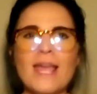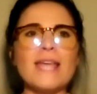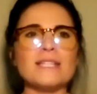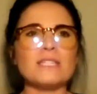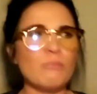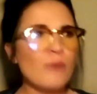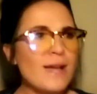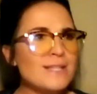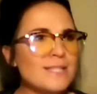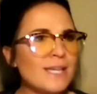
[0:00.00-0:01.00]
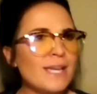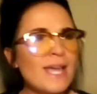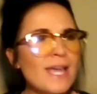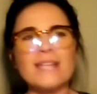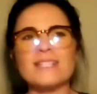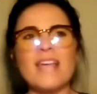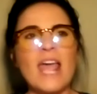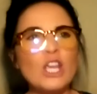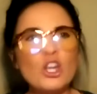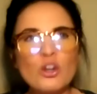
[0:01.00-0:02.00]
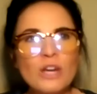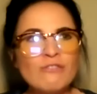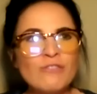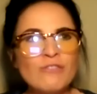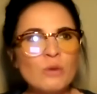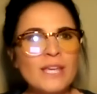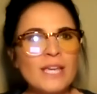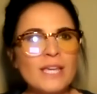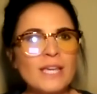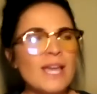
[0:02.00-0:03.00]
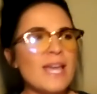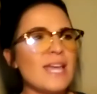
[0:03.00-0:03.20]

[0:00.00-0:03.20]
It's depressing, it's anger invoking,